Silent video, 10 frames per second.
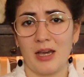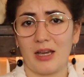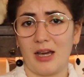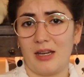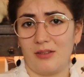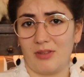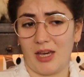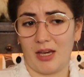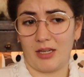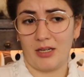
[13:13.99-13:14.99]
kind of
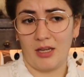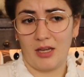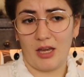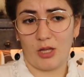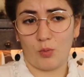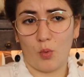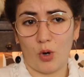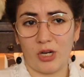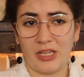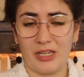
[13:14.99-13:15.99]
that
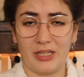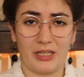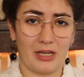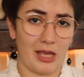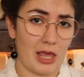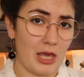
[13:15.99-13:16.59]
Edwardian